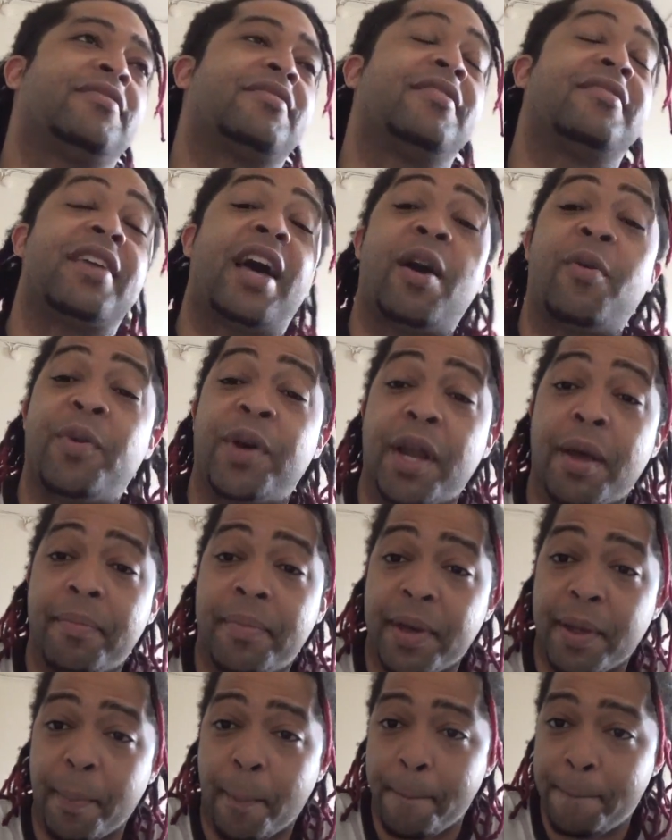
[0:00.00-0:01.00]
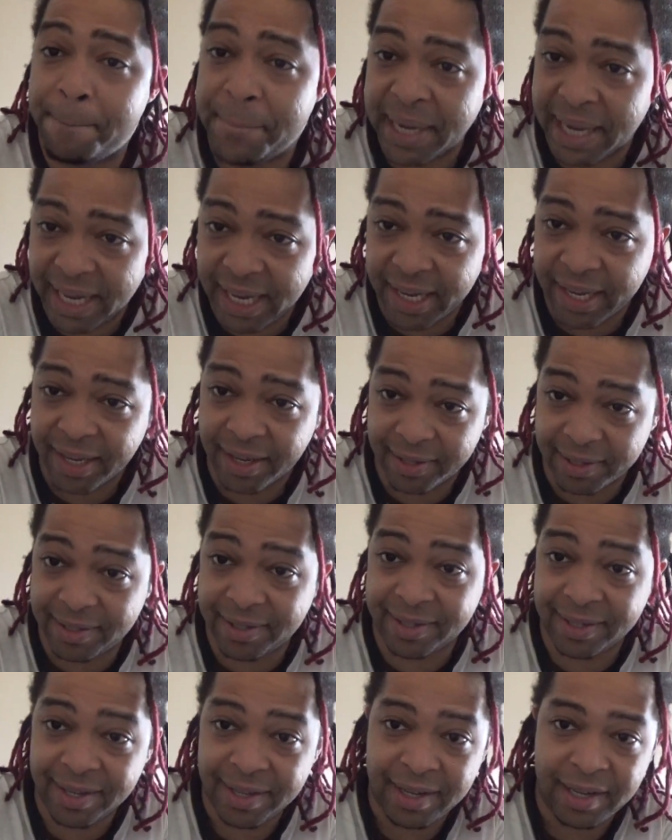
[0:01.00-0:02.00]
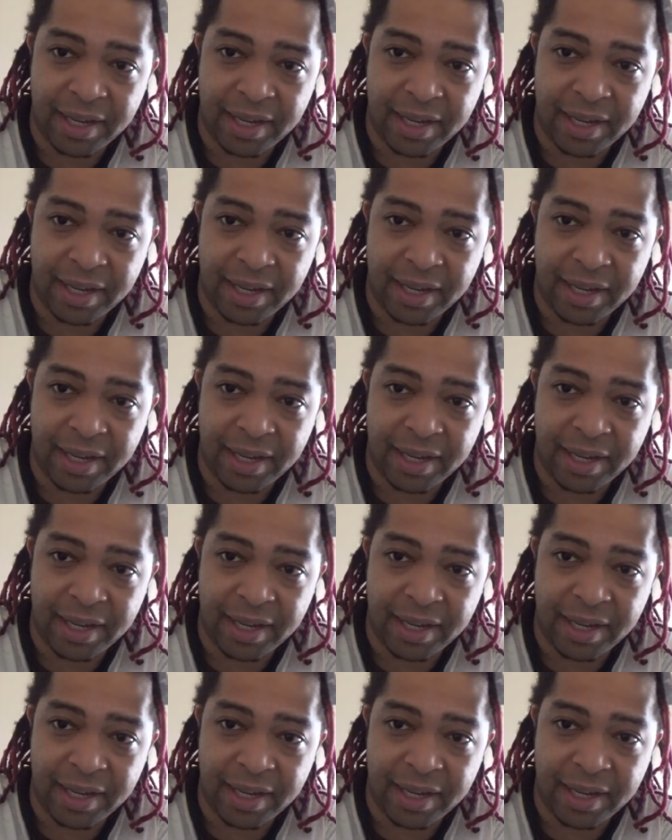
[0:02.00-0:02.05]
because I would have been pissed.